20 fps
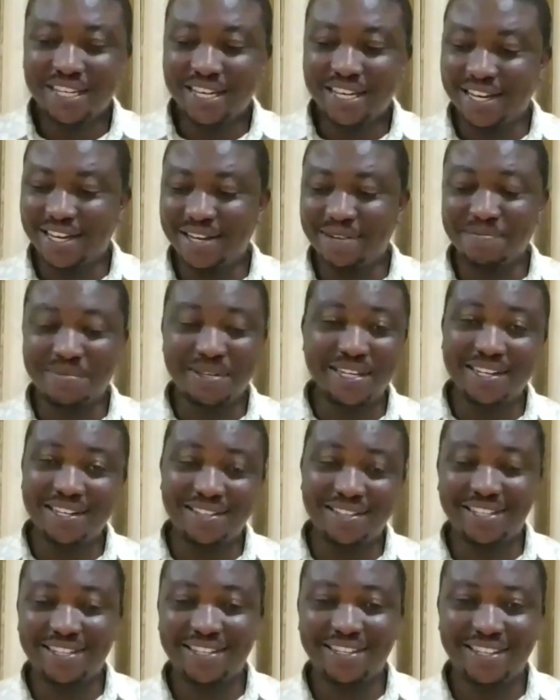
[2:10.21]
Um,
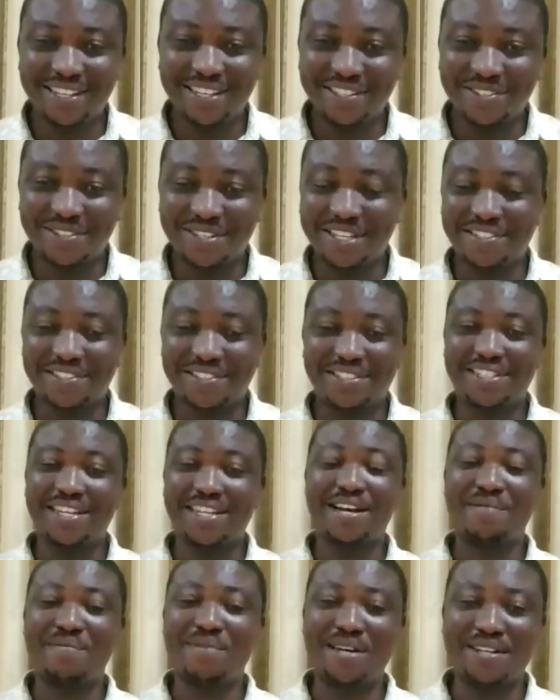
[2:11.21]
anything that you can
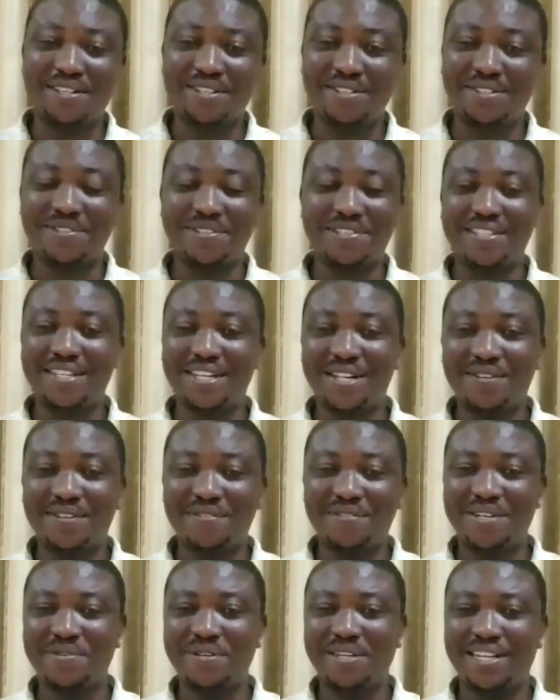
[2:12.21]
share about
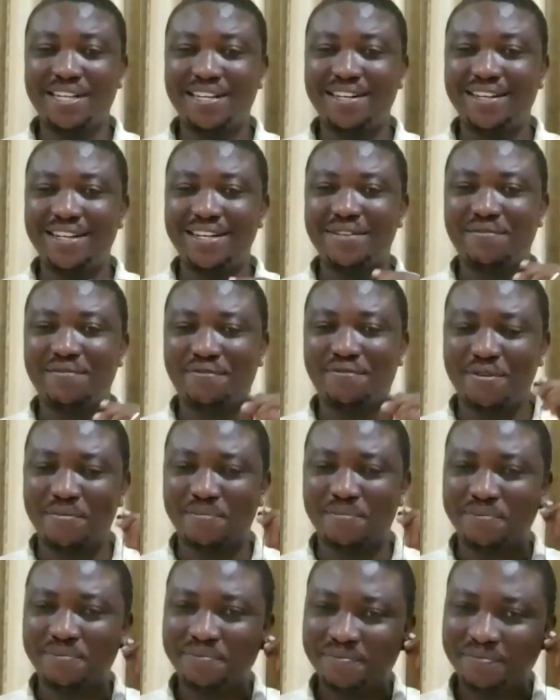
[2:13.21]
yourself that we can learn
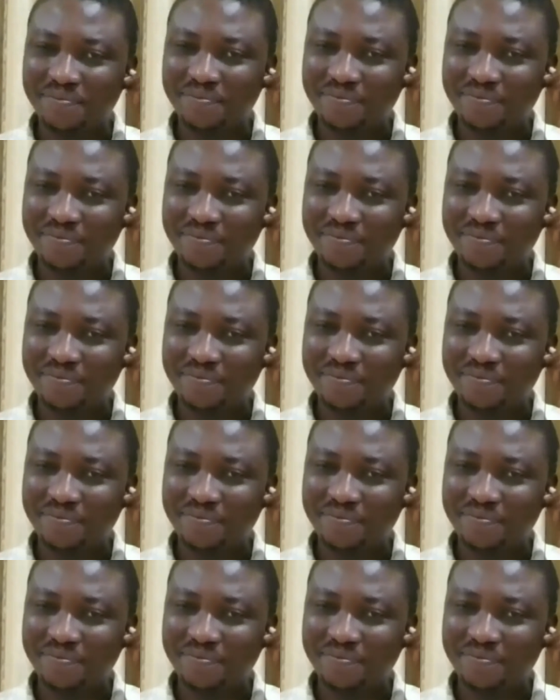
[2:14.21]
from.